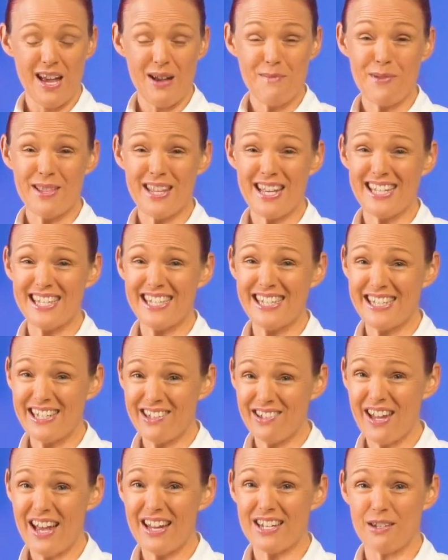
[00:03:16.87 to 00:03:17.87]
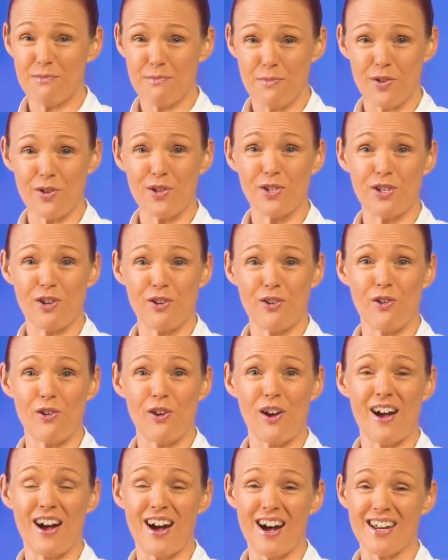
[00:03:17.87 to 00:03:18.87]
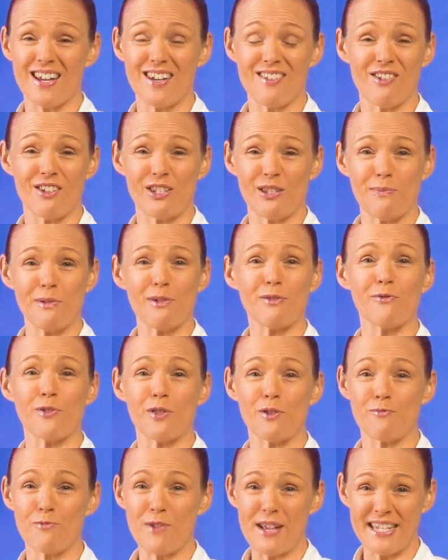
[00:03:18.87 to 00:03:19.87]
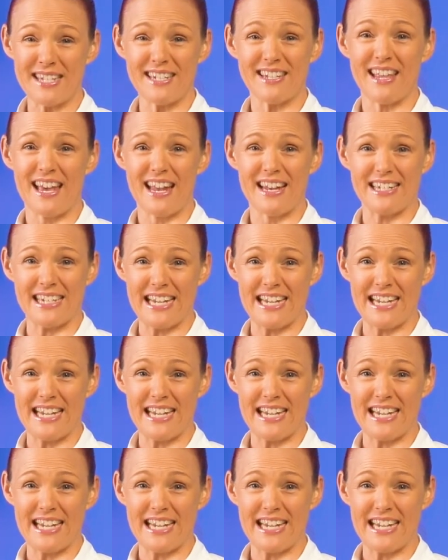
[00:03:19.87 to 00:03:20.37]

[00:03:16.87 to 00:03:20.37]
but they still had to monitor her heart in hospital for the rest of that